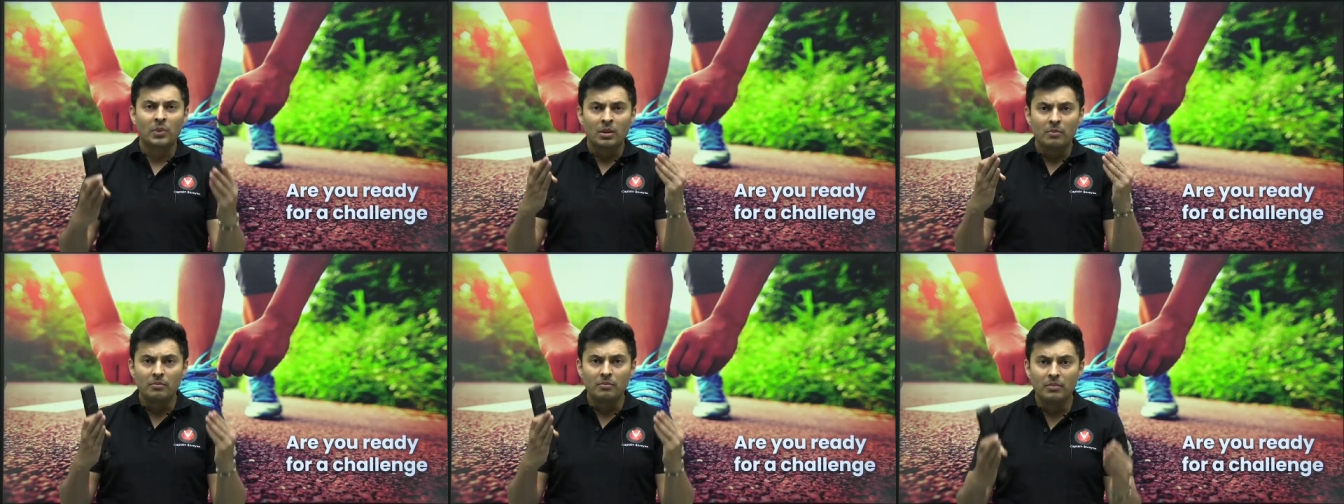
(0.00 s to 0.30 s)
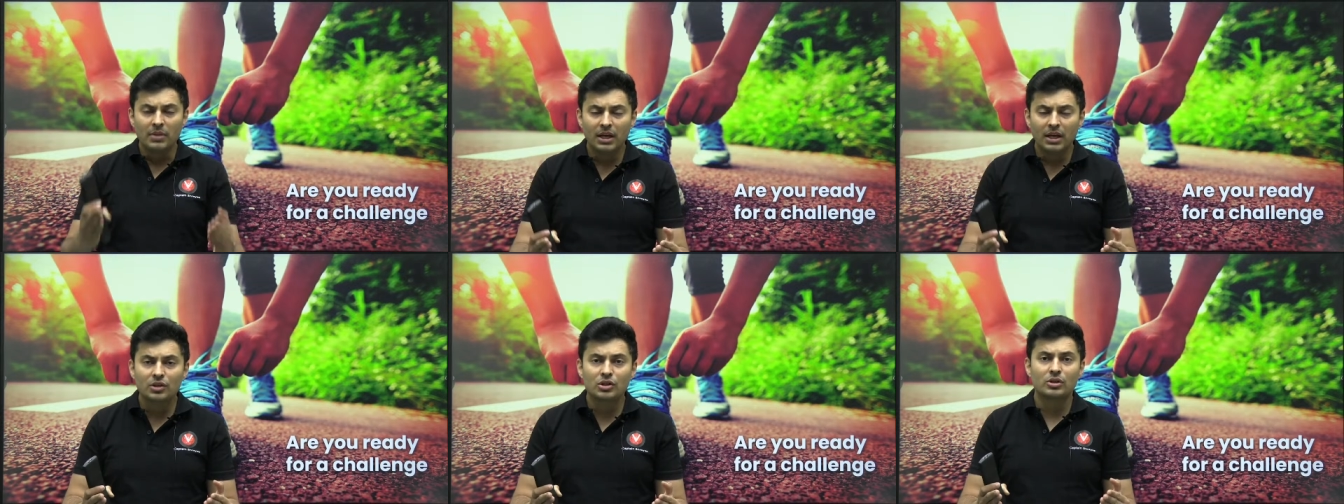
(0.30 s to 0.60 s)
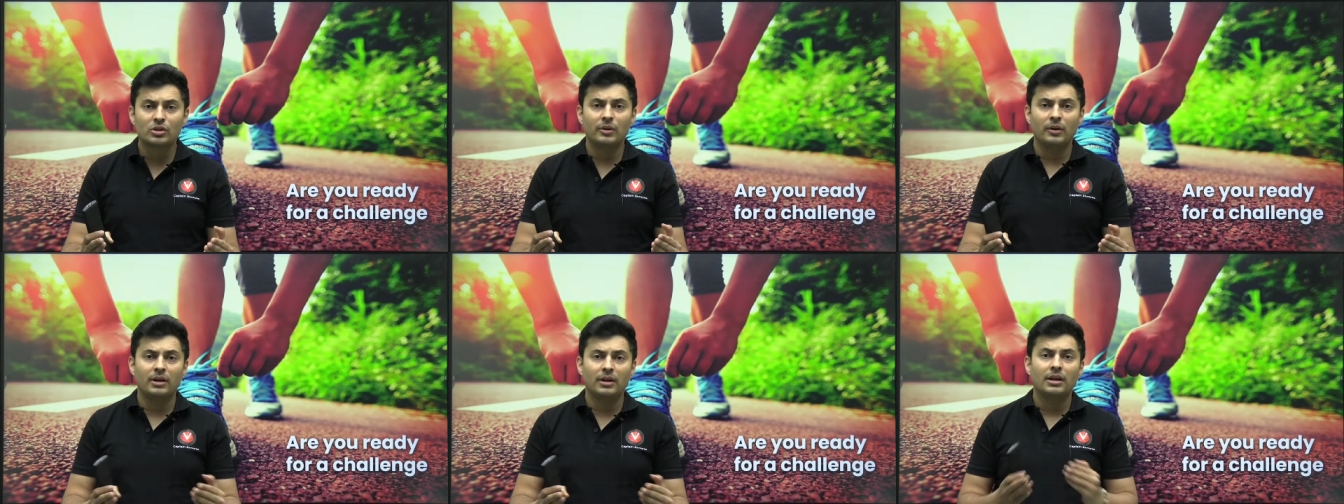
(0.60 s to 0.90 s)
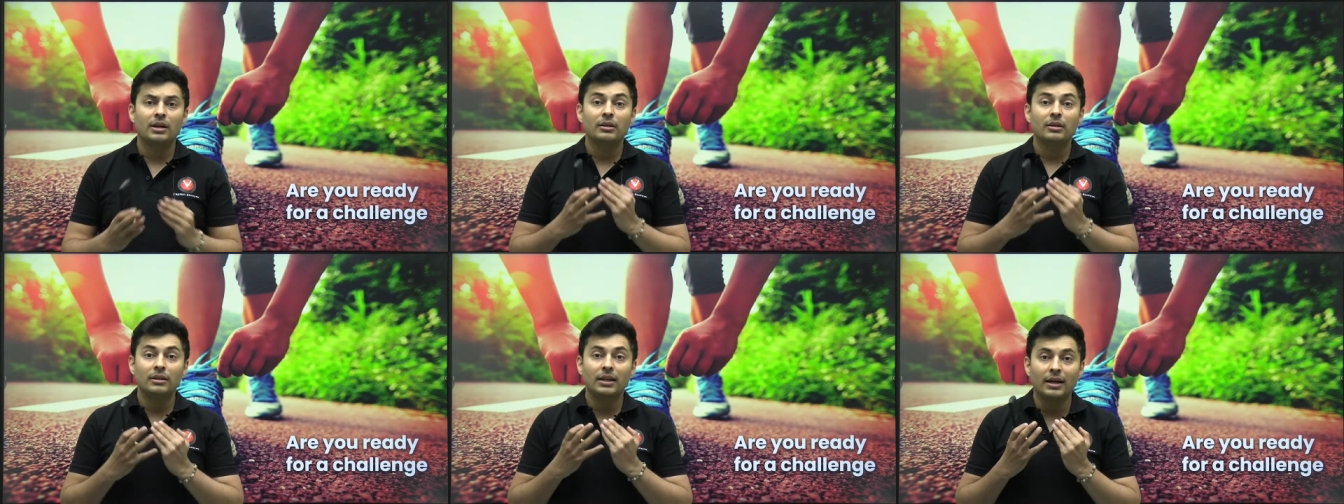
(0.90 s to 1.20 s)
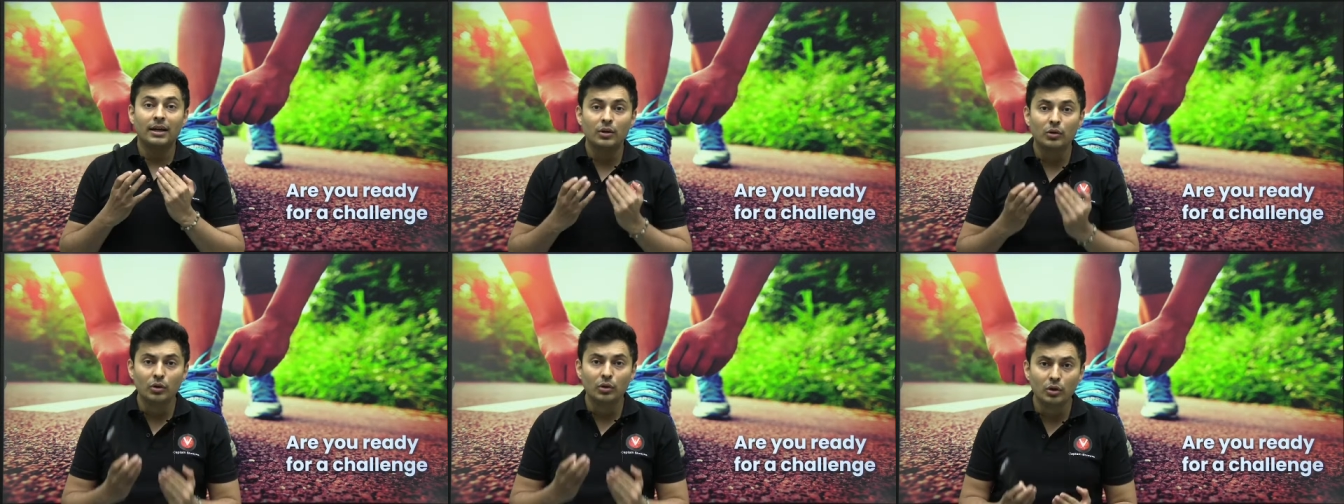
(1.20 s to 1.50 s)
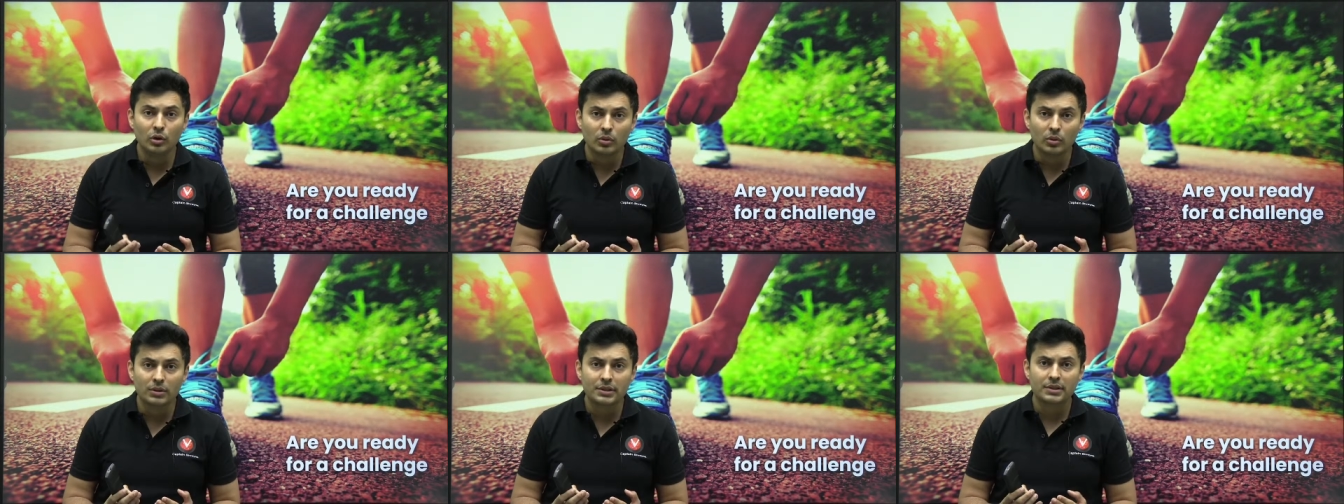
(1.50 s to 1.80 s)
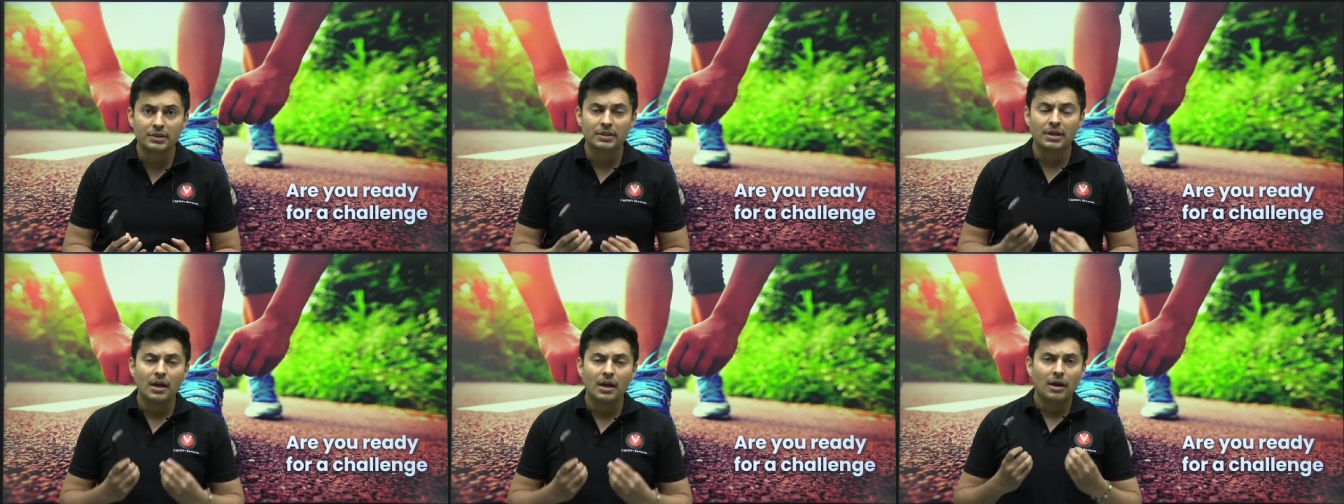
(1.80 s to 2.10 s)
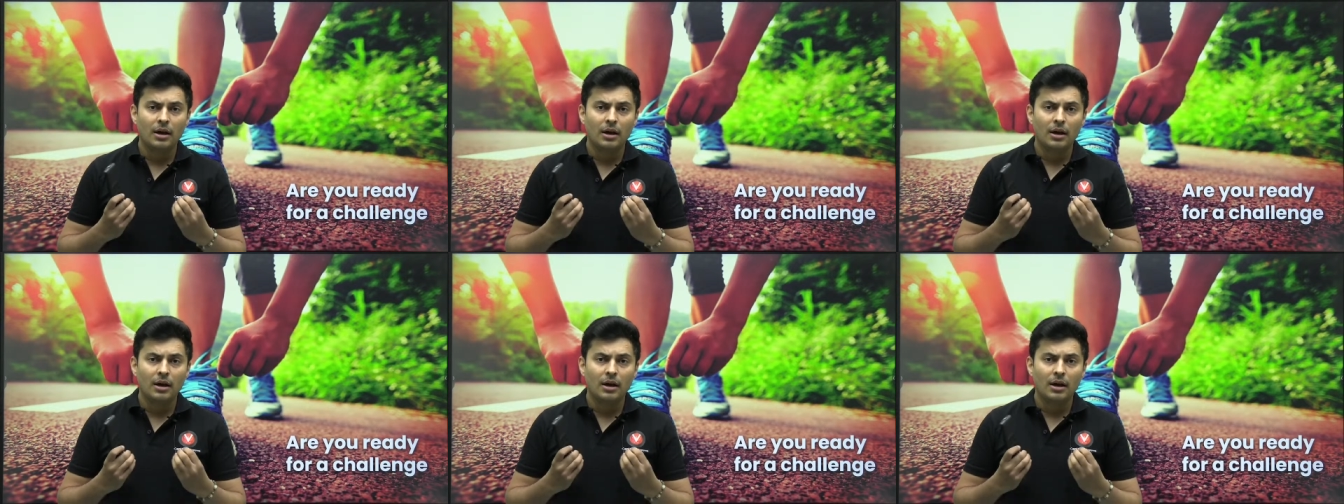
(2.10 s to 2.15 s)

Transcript: make sure that you use